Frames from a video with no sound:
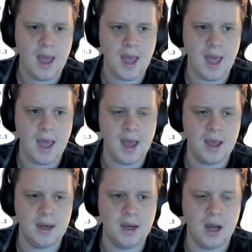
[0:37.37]

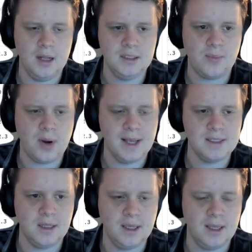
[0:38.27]
And
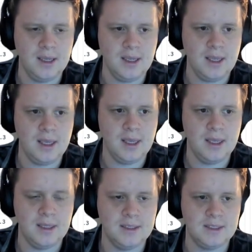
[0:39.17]
unsurprisingly
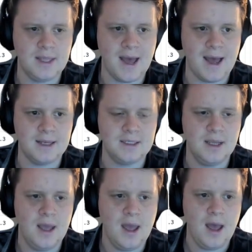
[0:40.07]
is that
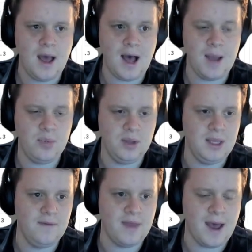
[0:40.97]
I
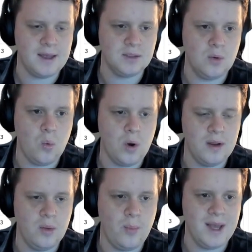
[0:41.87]
believe that one of
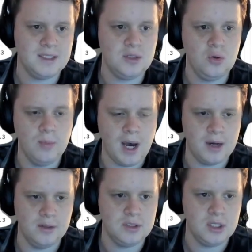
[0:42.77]
the best two
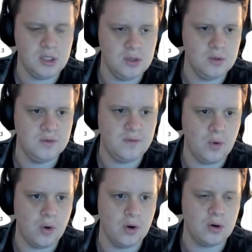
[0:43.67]
models to use
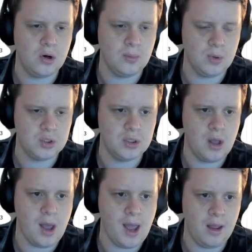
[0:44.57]
for
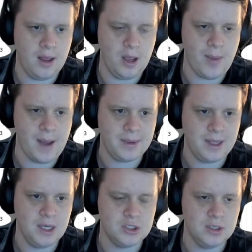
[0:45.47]
commercial LLM
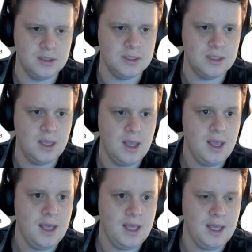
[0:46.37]
applications
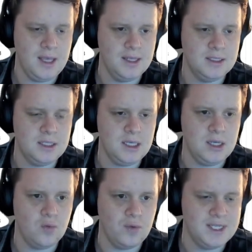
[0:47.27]
is
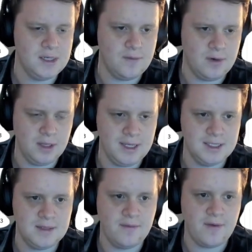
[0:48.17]
the recently
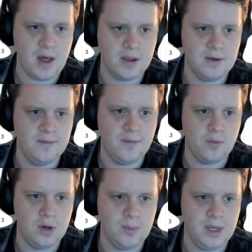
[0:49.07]
released
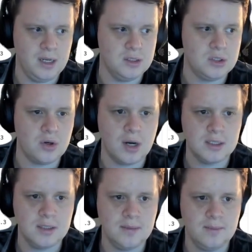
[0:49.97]
Falcon-40B Instruct.